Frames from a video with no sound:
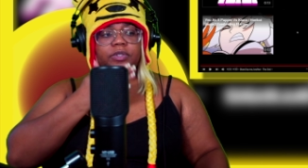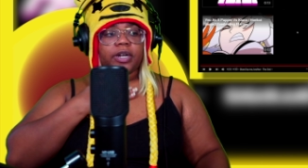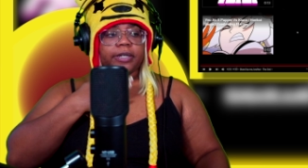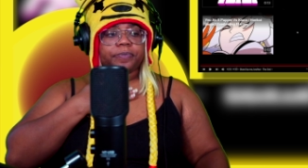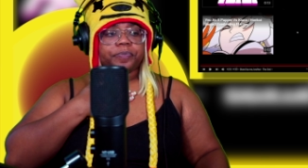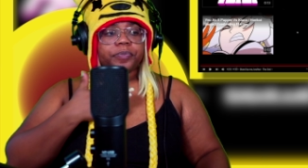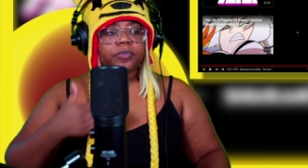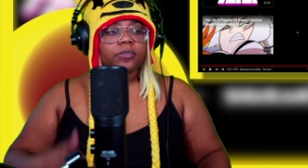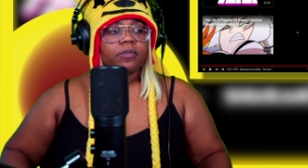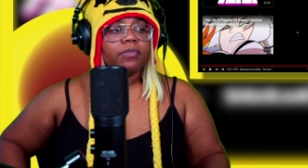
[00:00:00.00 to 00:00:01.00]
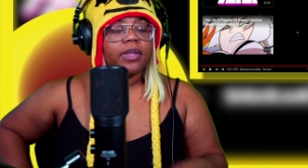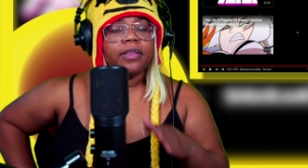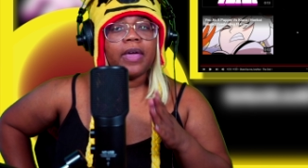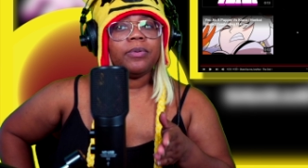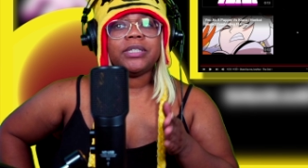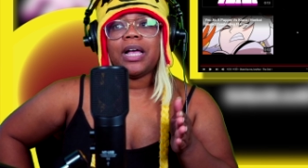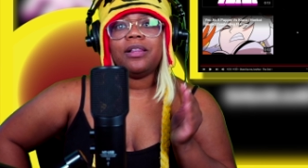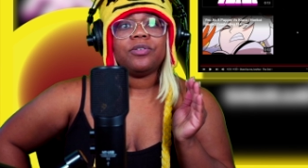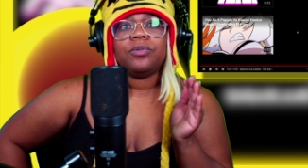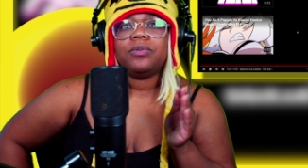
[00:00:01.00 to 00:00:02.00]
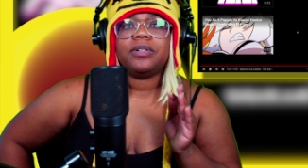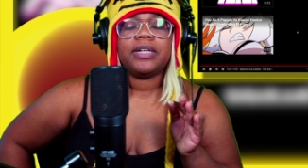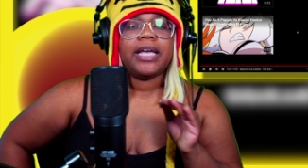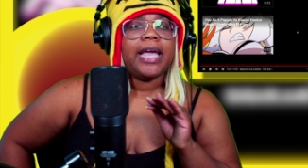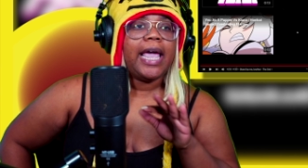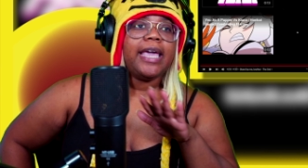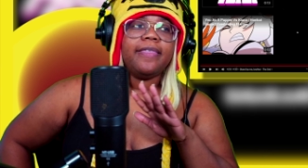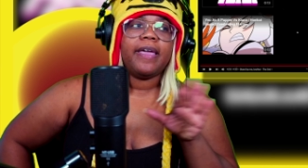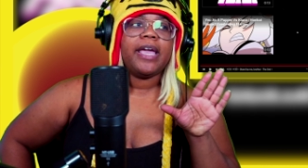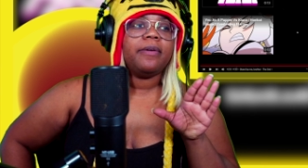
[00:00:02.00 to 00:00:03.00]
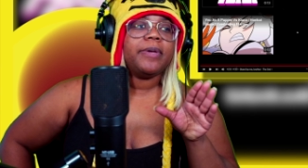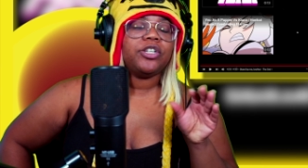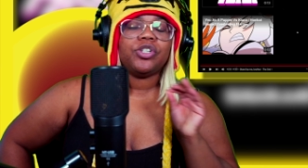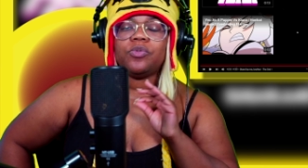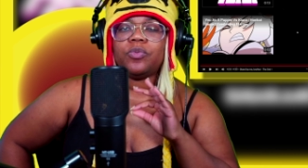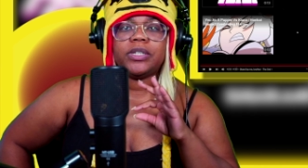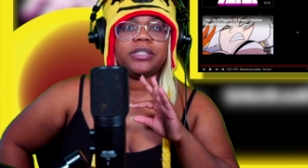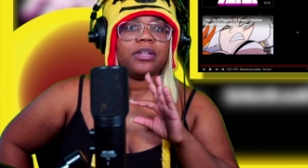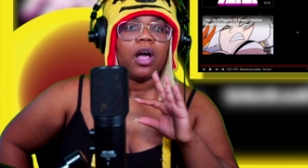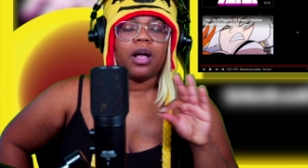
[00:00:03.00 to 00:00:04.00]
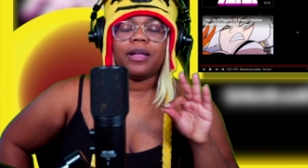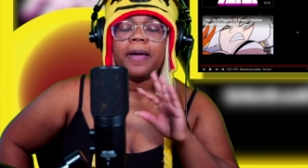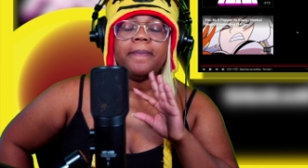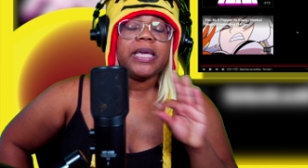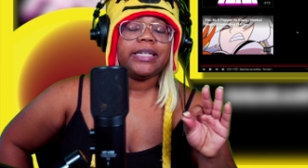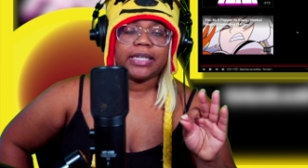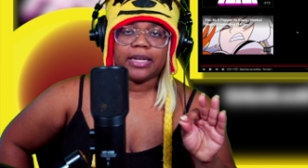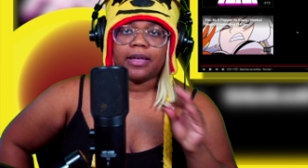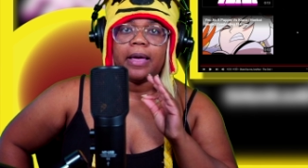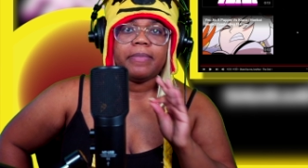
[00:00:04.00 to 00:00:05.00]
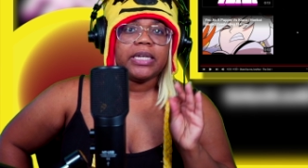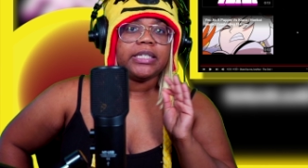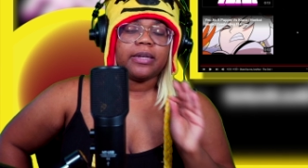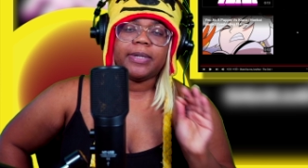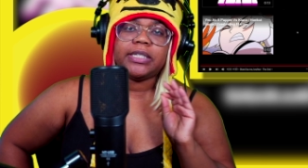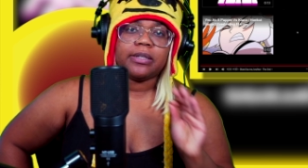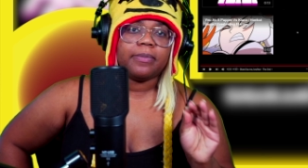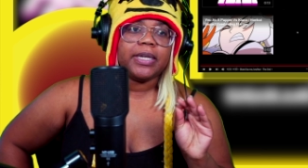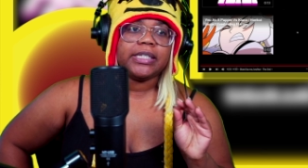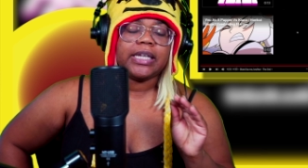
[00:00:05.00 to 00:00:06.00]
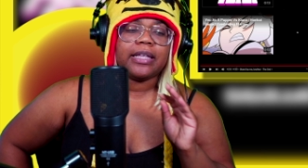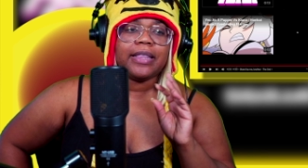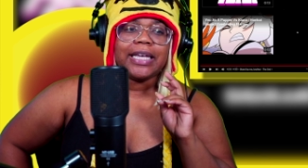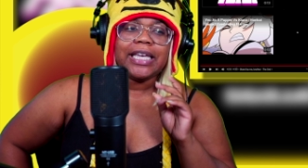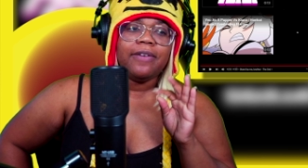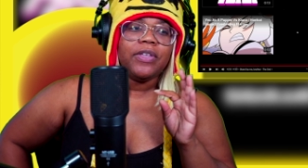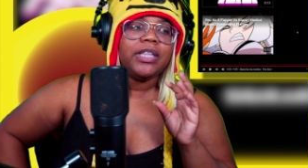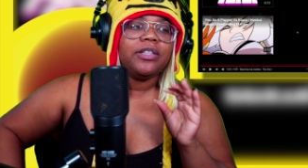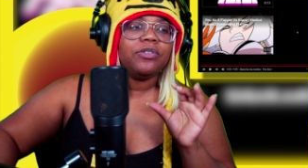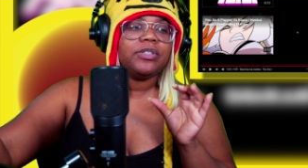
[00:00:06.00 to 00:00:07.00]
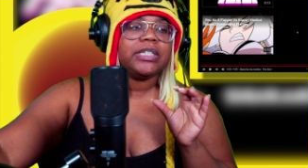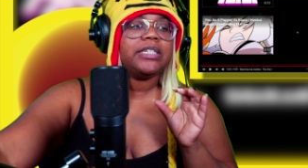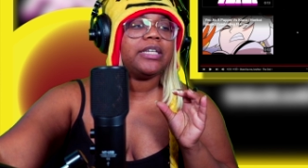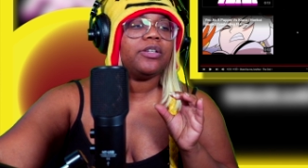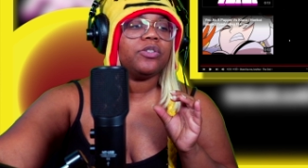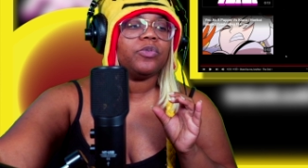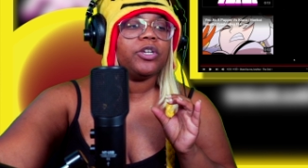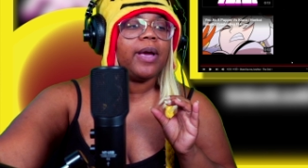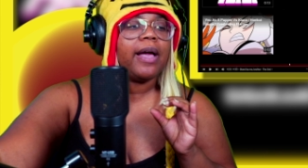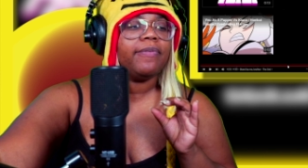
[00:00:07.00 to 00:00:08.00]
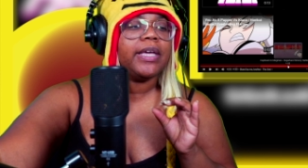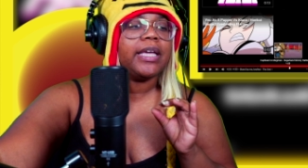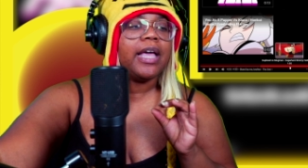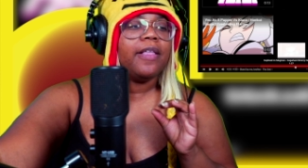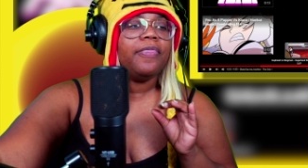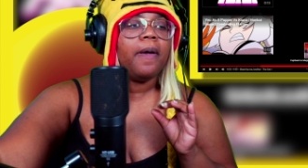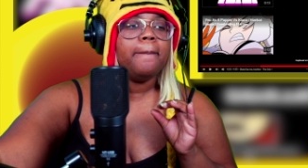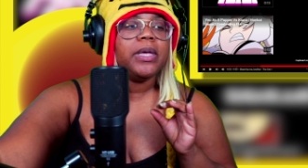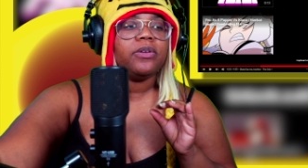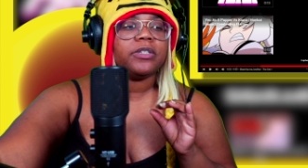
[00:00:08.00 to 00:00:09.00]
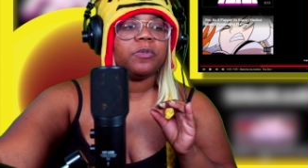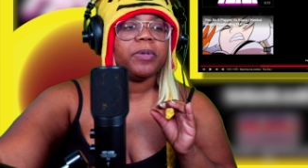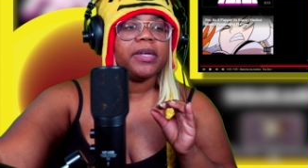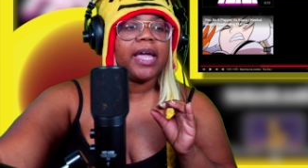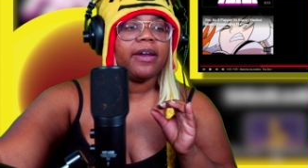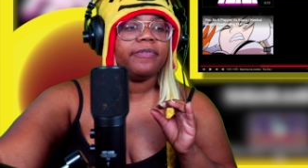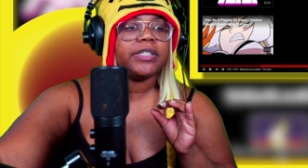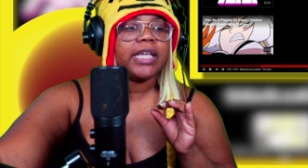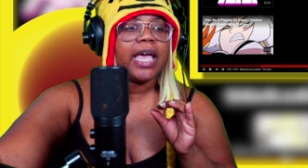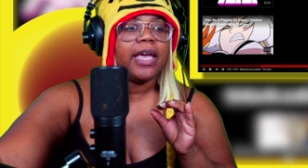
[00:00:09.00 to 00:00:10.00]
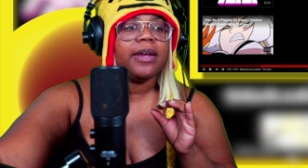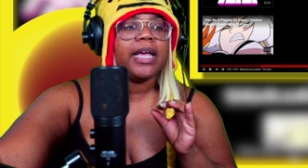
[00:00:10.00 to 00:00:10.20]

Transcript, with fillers: Sorry. That was hella cool. A, the animation was amazing. Amazing, amazing, amazing. Like, even the little details where you have, like, the milk spilling out of his head